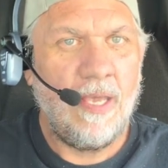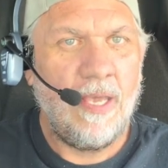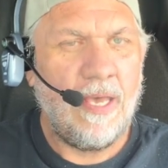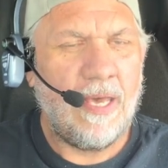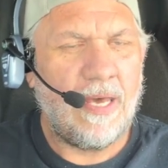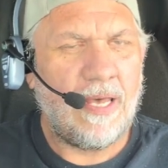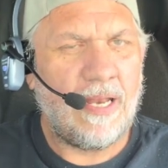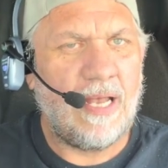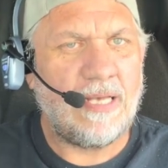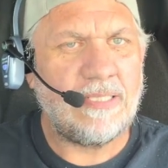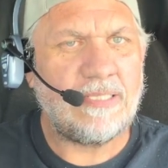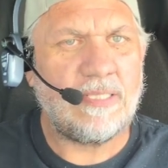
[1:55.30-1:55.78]

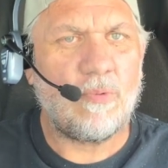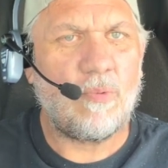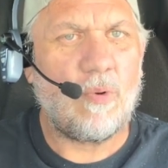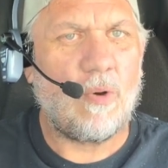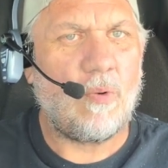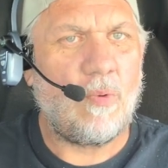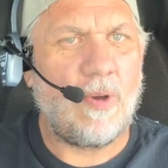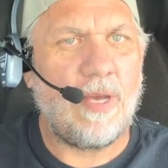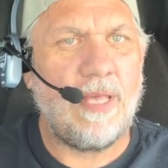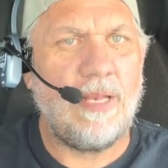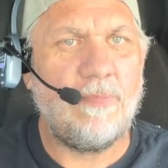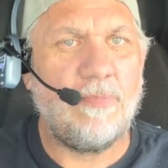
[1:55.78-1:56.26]
And I said, well,
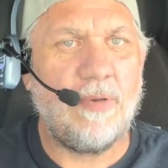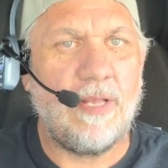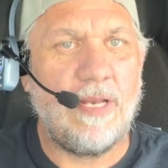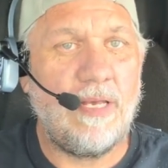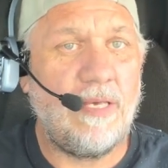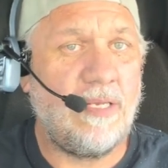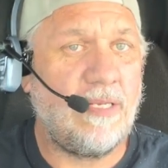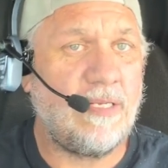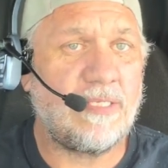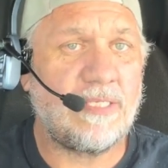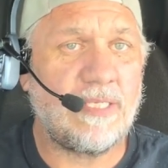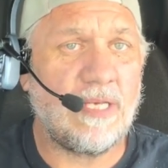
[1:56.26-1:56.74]
wait a
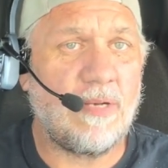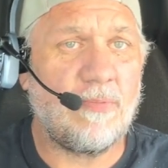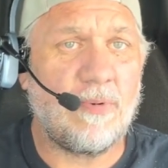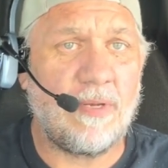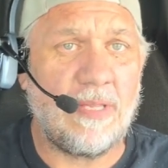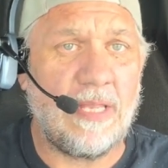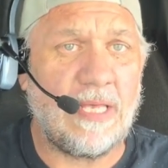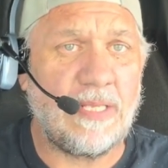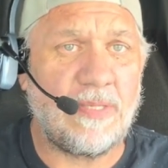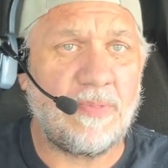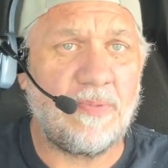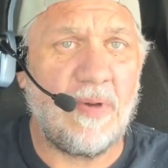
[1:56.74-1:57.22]
minute, in the summer
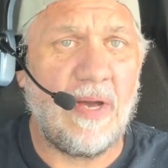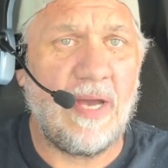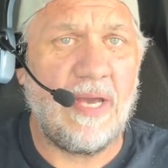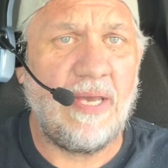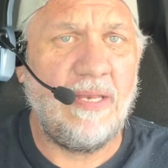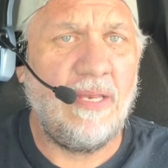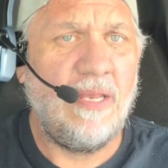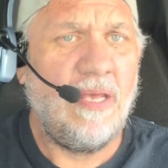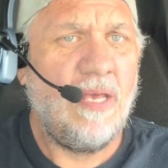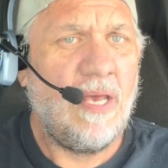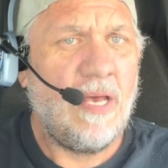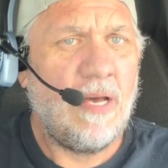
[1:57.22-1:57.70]
that's
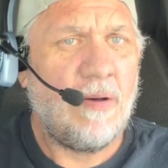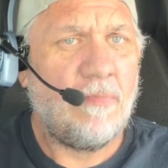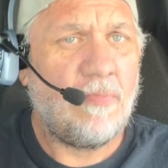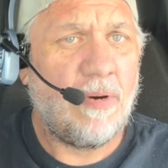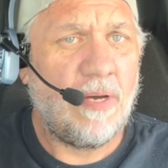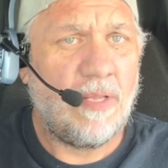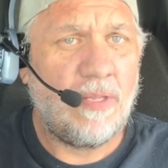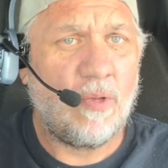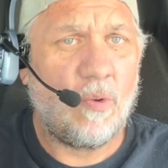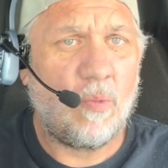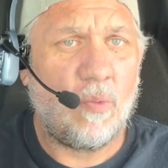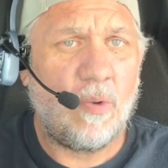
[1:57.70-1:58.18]
fine,
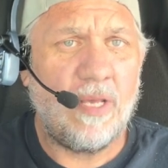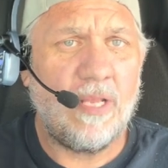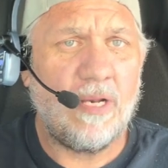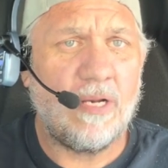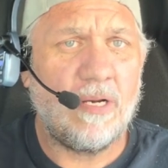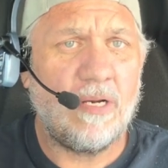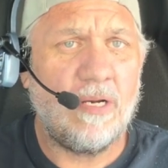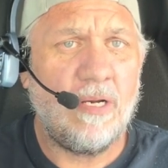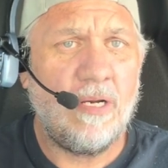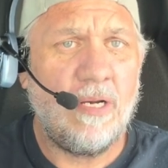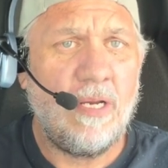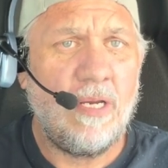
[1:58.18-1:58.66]
but in the
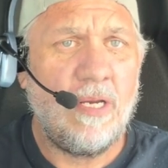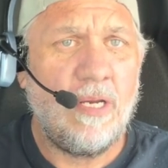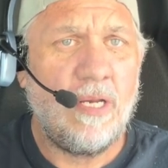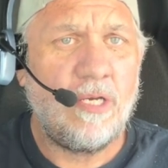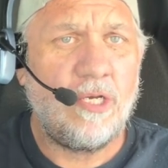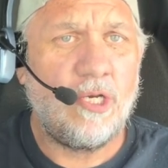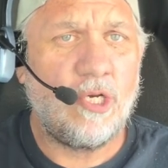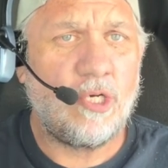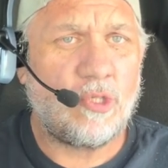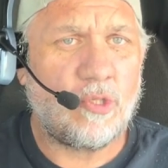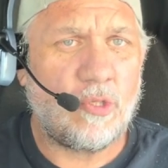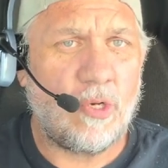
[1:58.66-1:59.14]
winter,
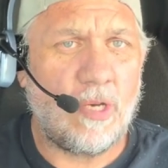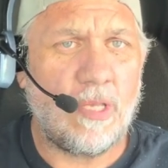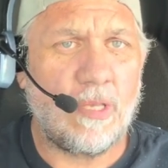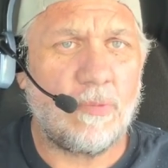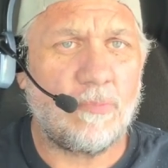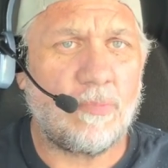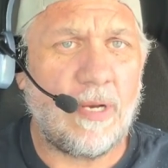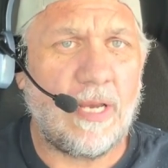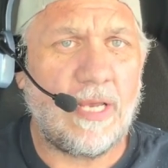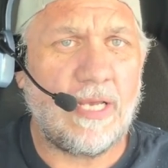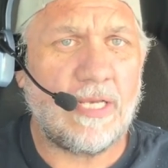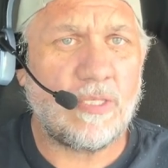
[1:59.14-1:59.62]
your trailer
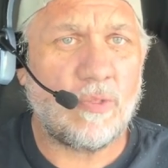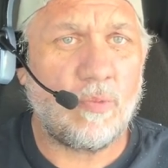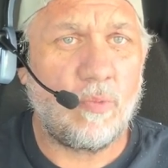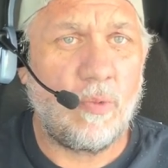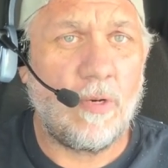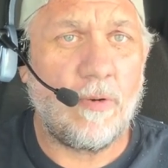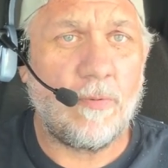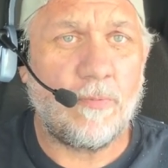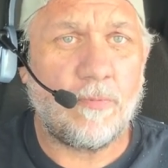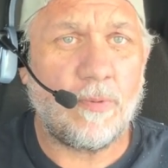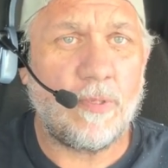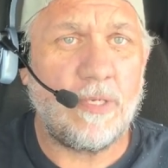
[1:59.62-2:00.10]
brakes
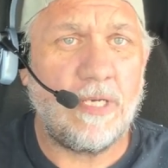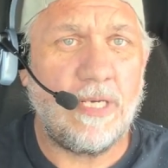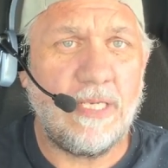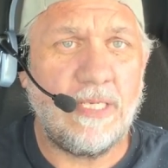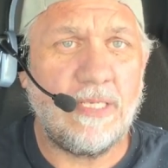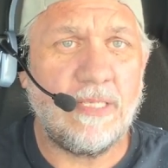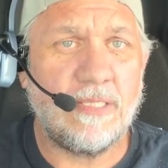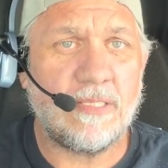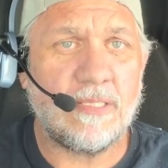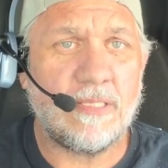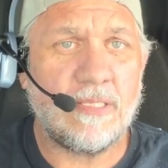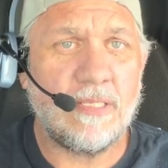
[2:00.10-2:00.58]
will freeze.
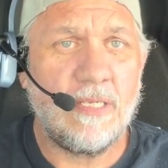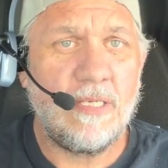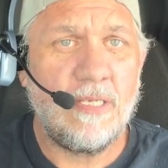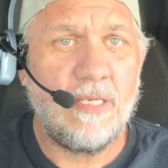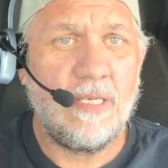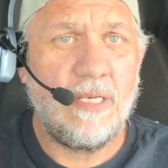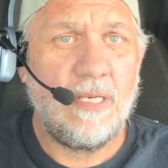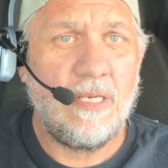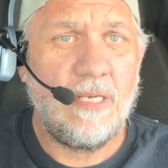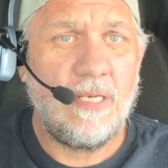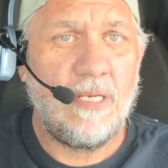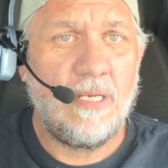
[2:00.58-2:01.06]

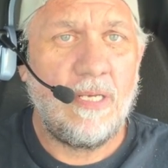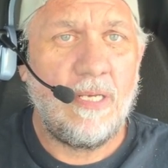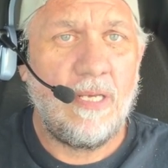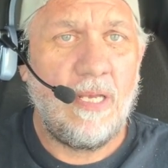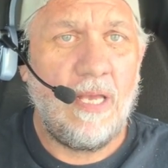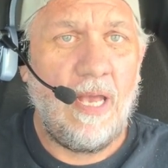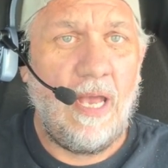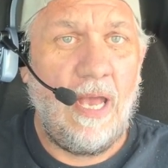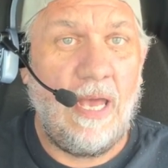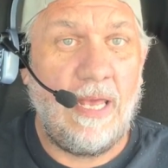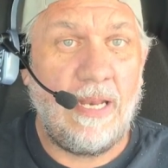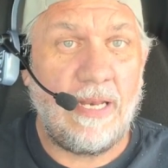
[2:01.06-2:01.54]

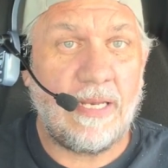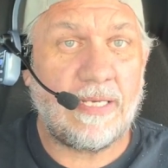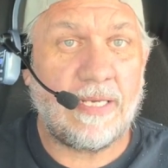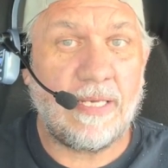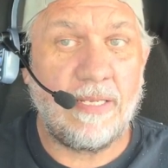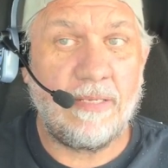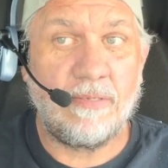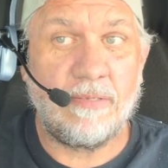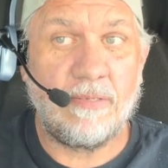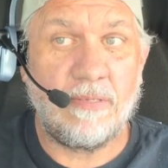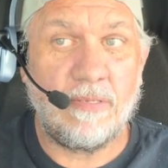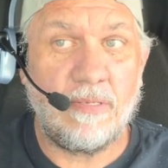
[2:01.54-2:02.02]
And it
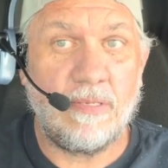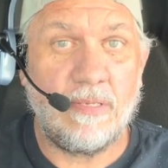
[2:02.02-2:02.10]
can